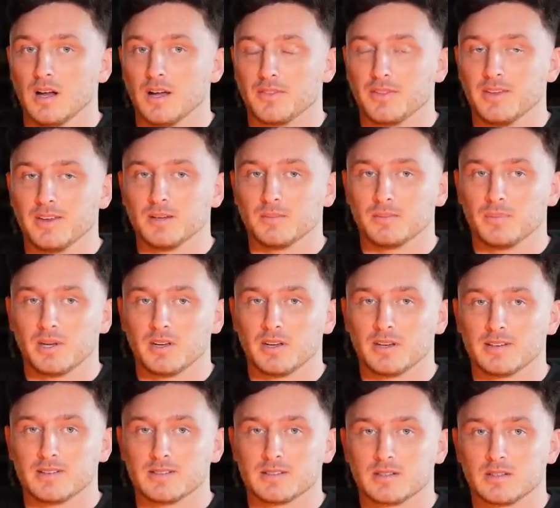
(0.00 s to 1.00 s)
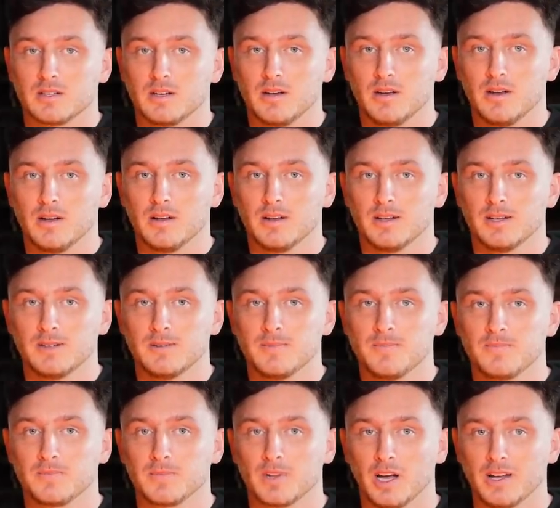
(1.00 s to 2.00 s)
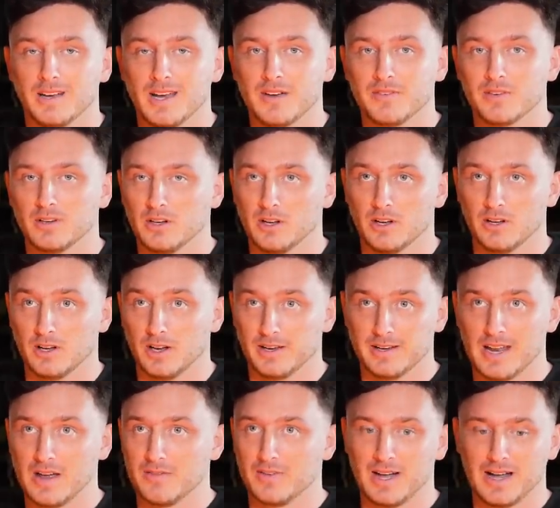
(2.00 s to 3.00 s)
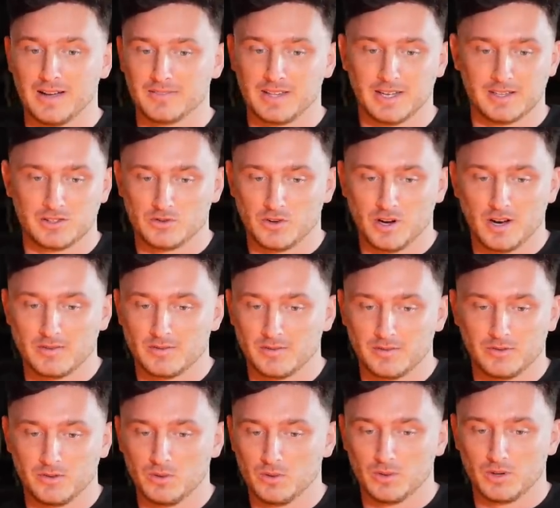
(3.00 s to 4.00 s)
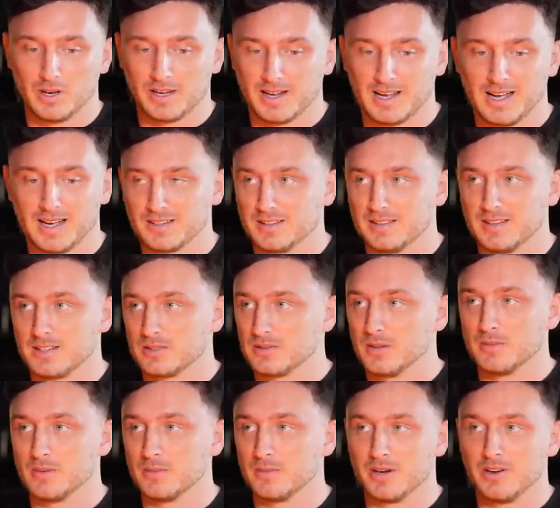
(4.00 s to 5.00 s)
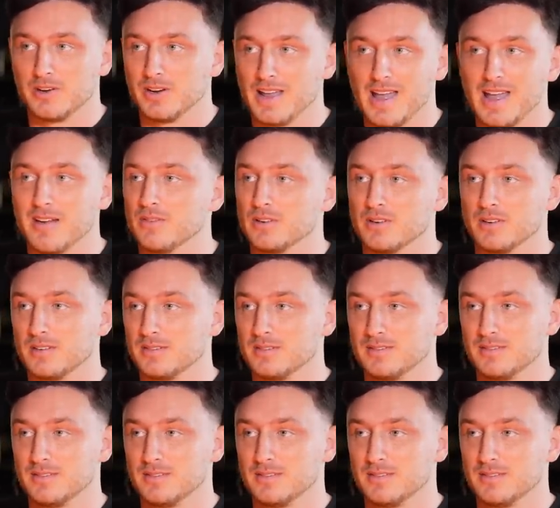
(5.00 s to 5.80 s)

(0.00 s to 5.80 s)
I think because I never look, I never had that drive and fuel like I had in that time period ever.